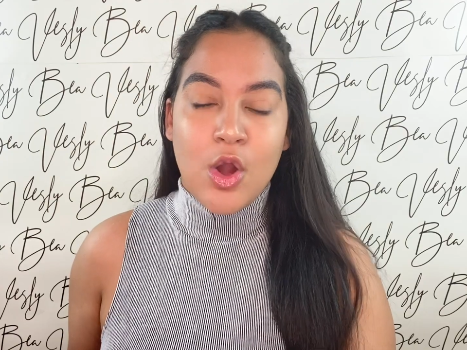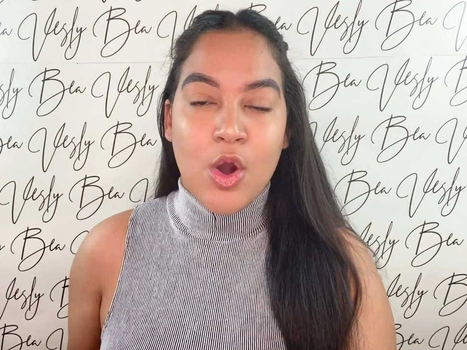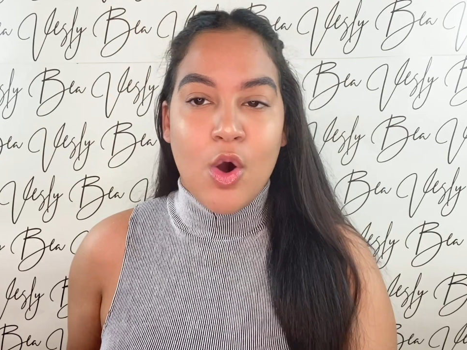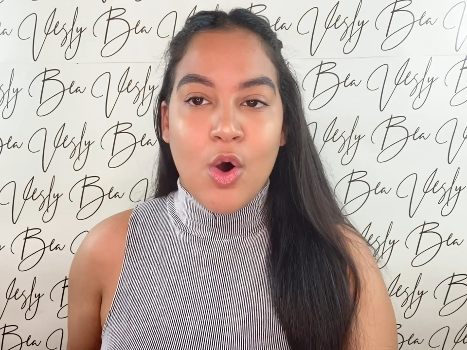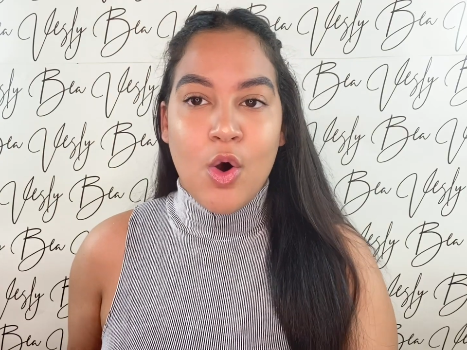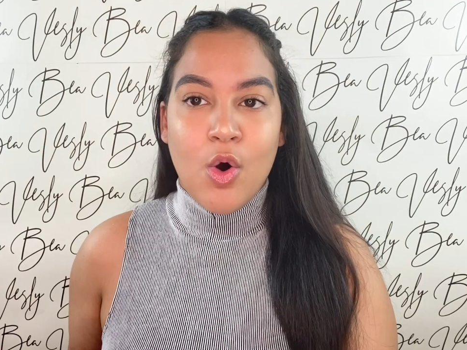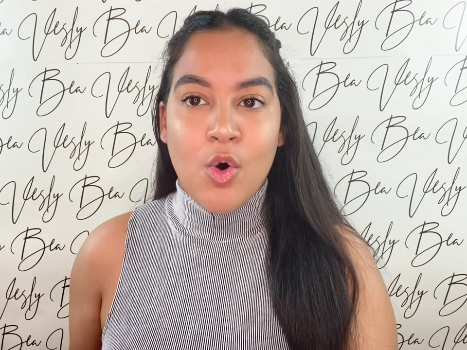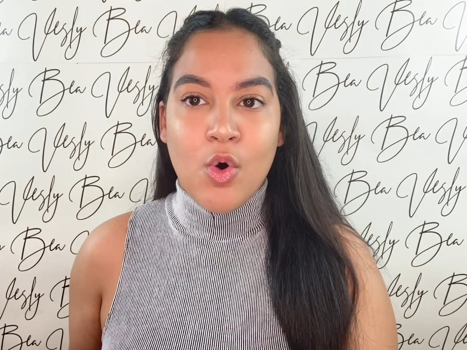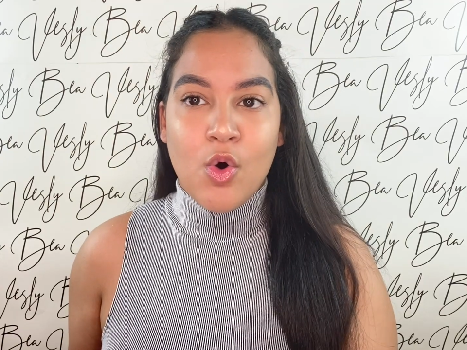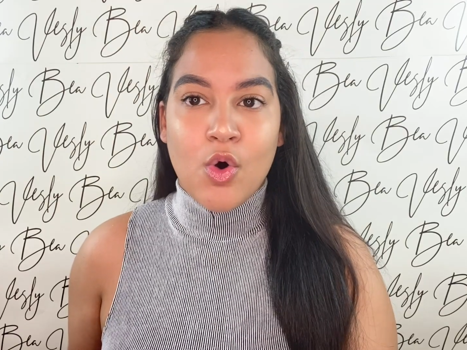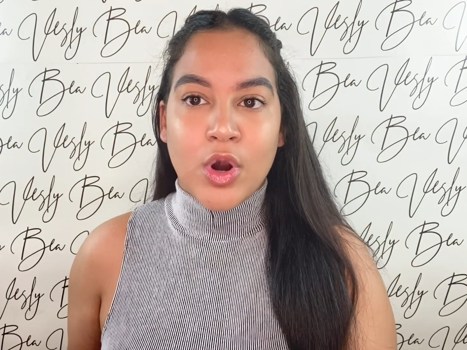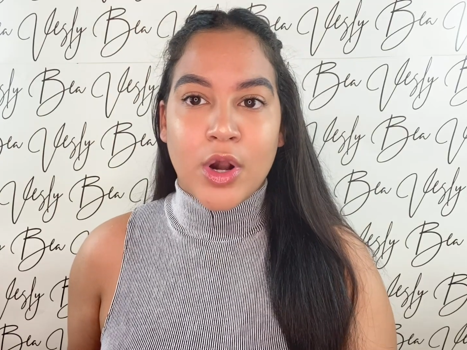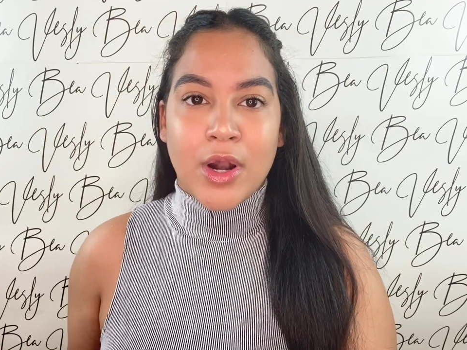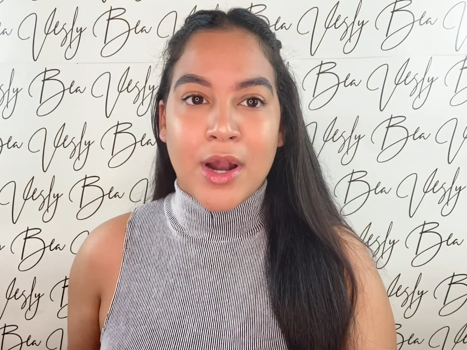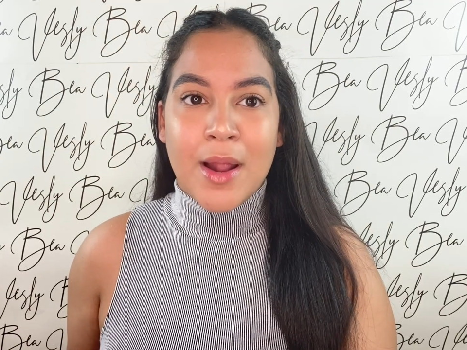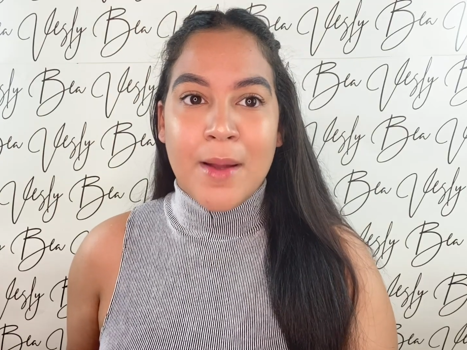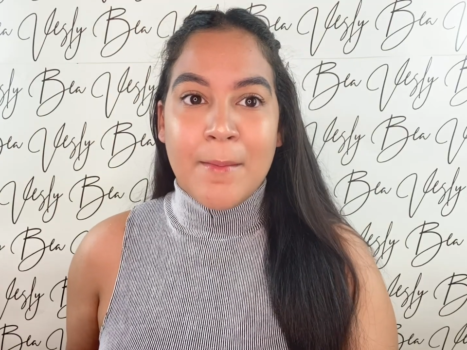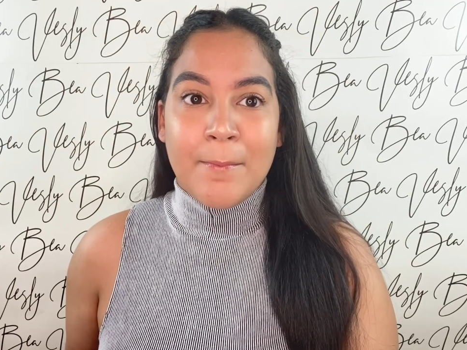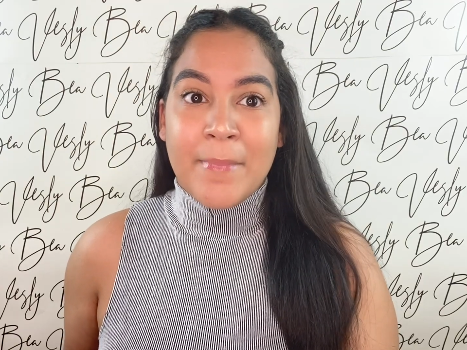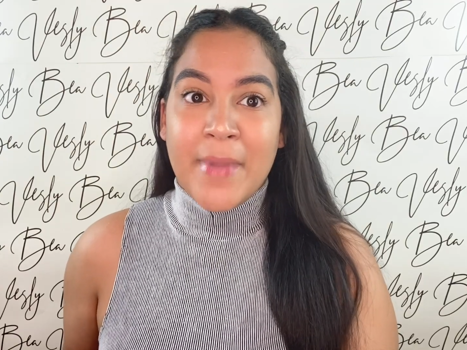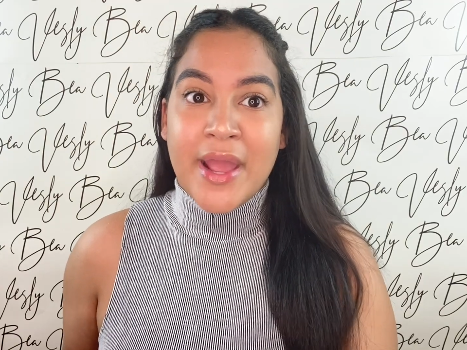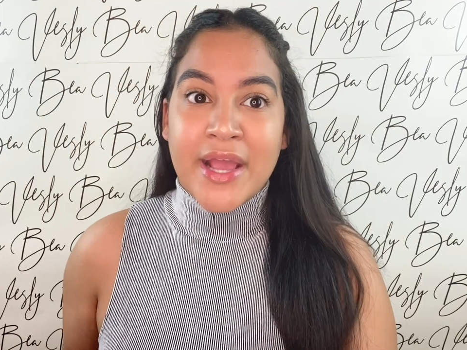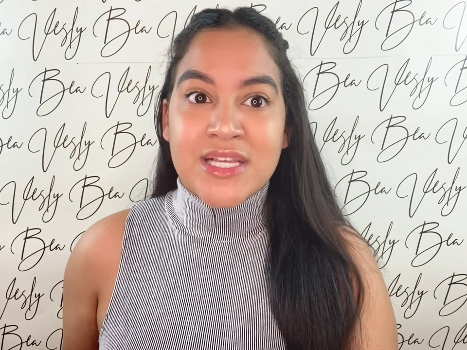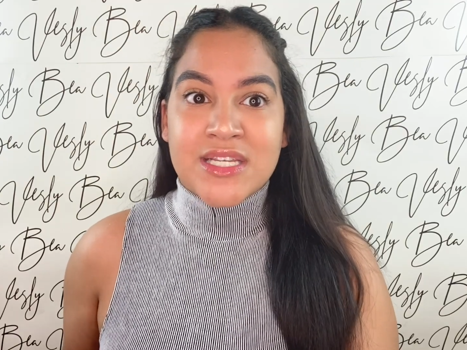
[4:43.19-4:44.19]
or
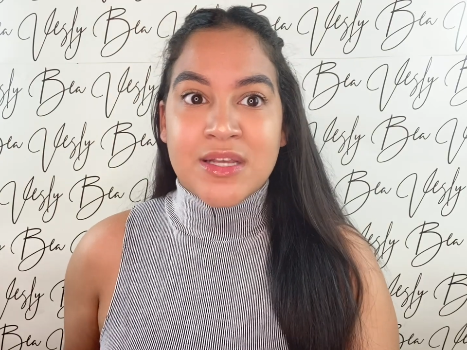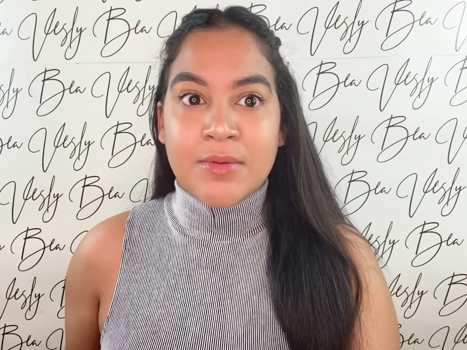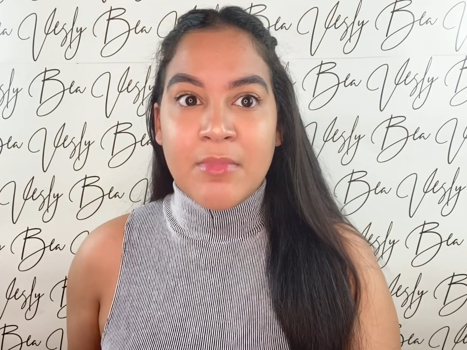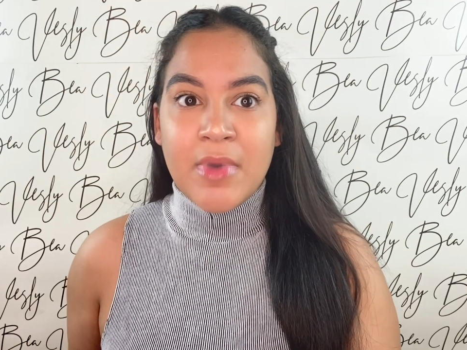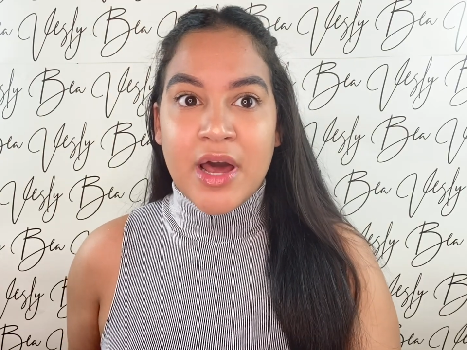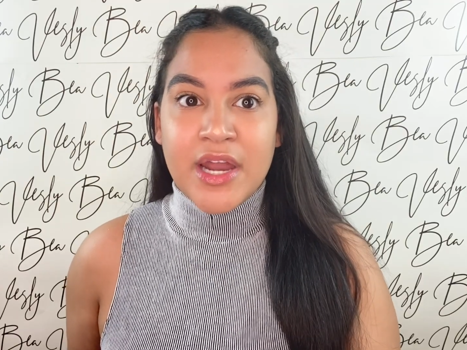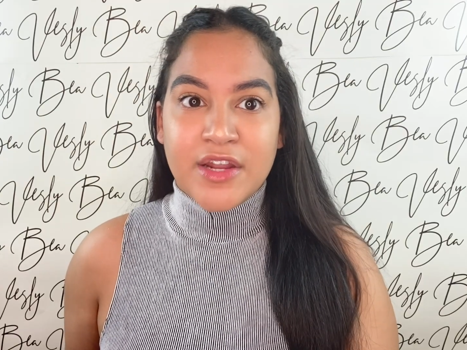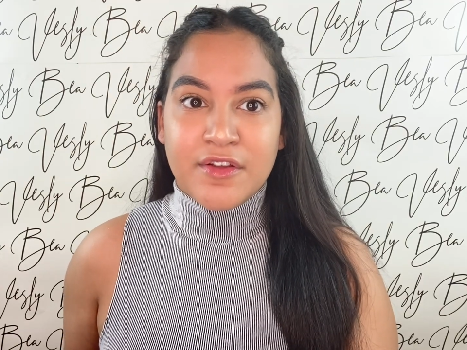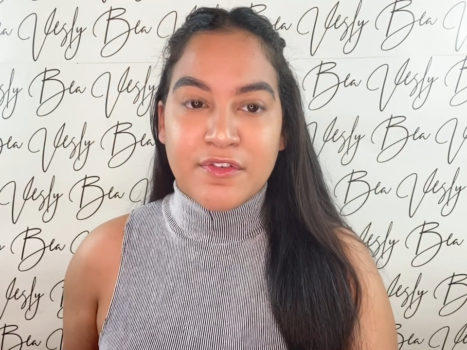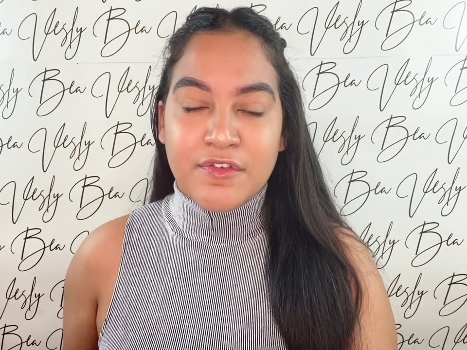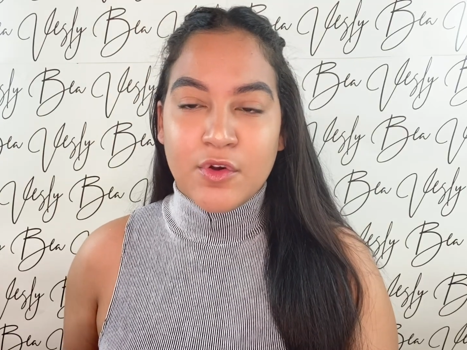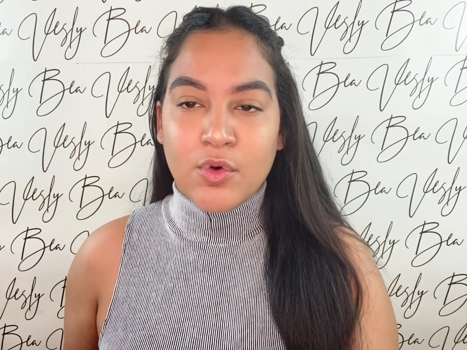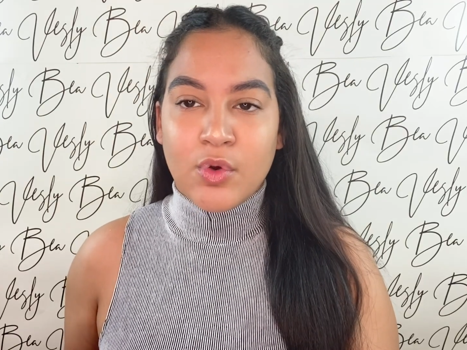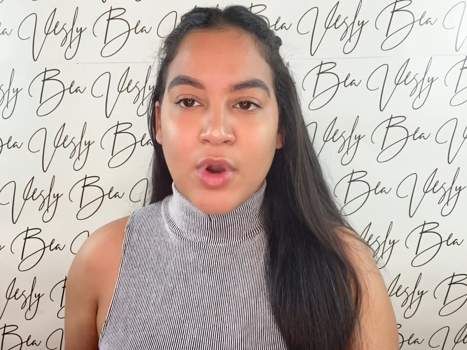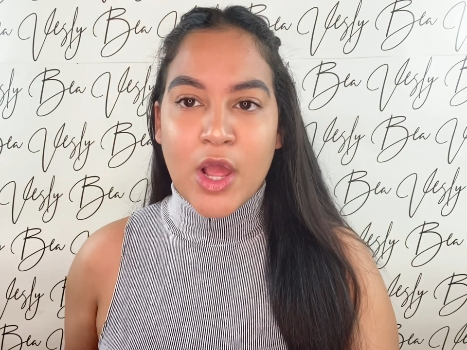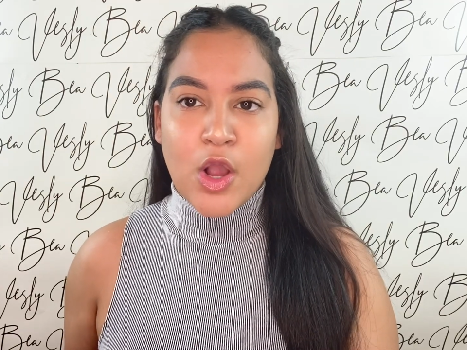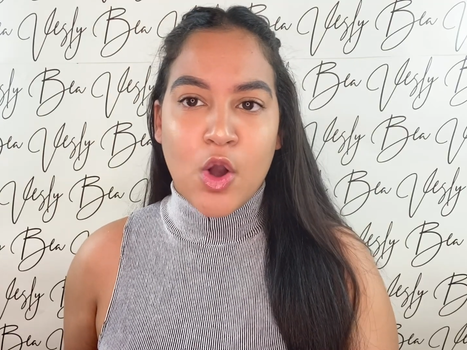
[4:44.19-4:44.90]
make somebody feel like,